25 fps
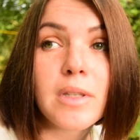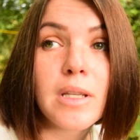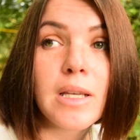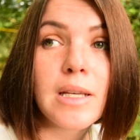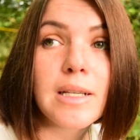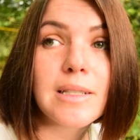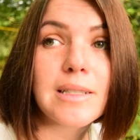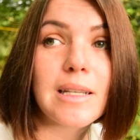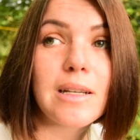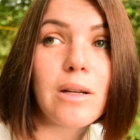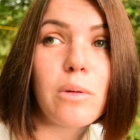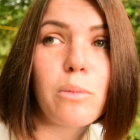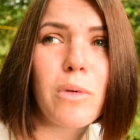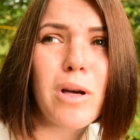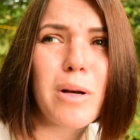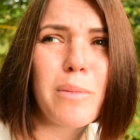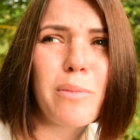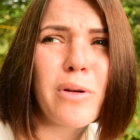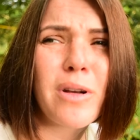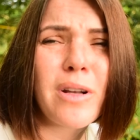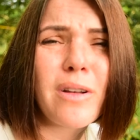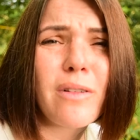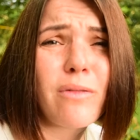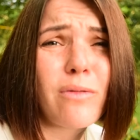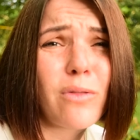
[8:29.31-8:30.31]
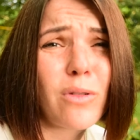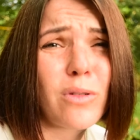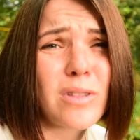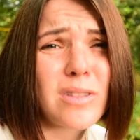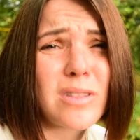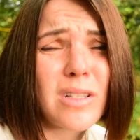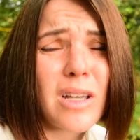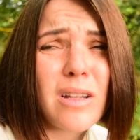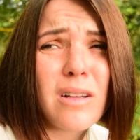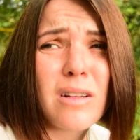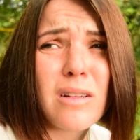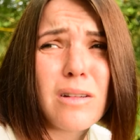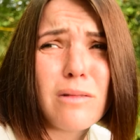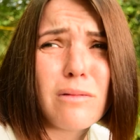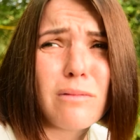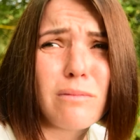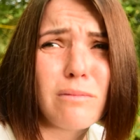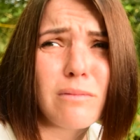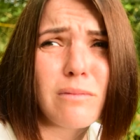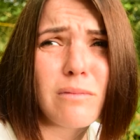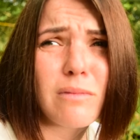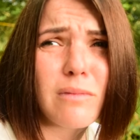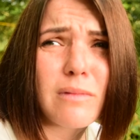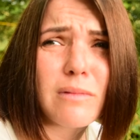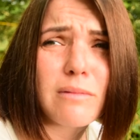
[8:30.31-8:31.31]
because I didn't want to put it in full sun,
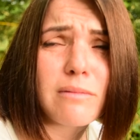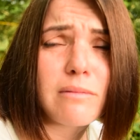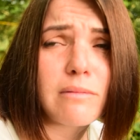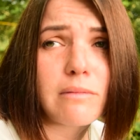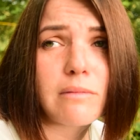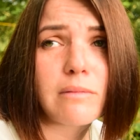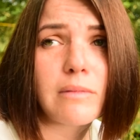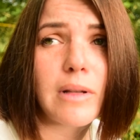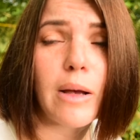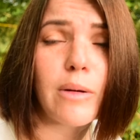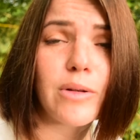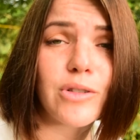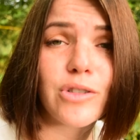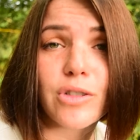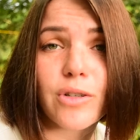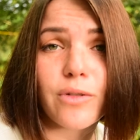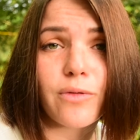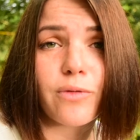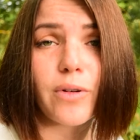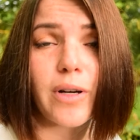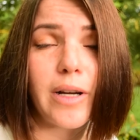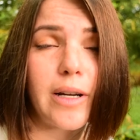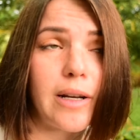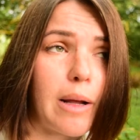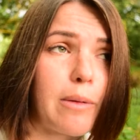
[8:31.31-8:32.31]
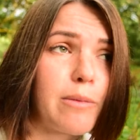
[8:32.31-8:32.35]
and I was just afraid.